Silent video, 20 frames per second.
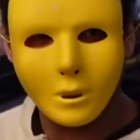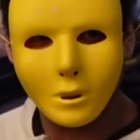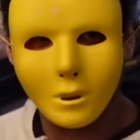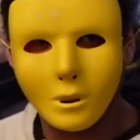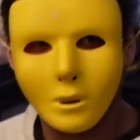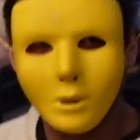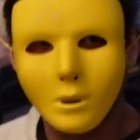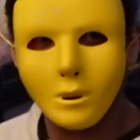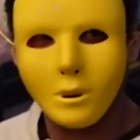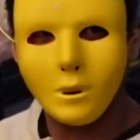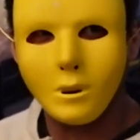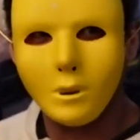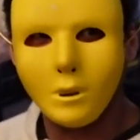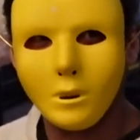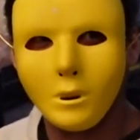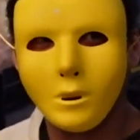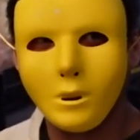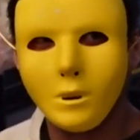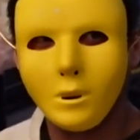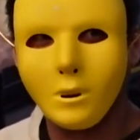
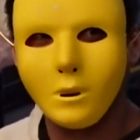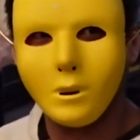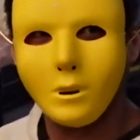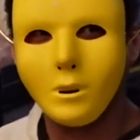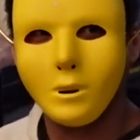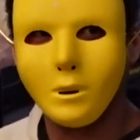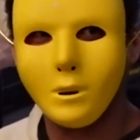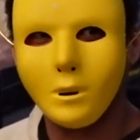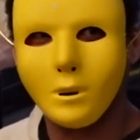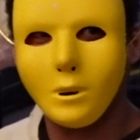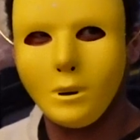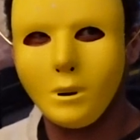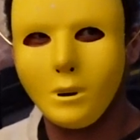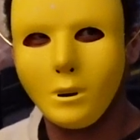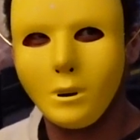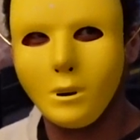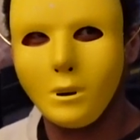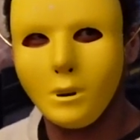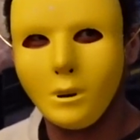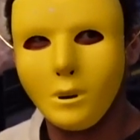
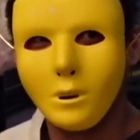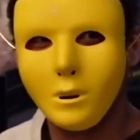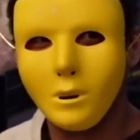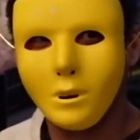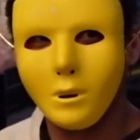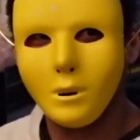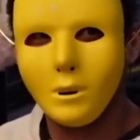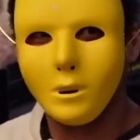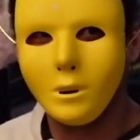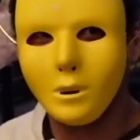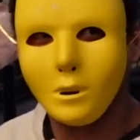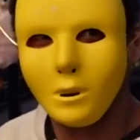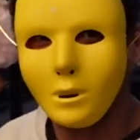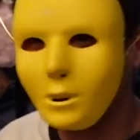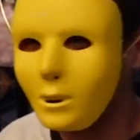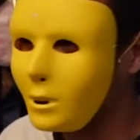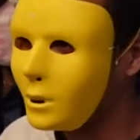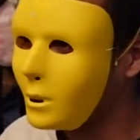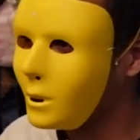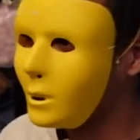
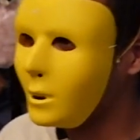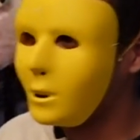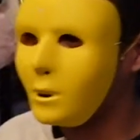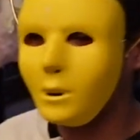[no speech]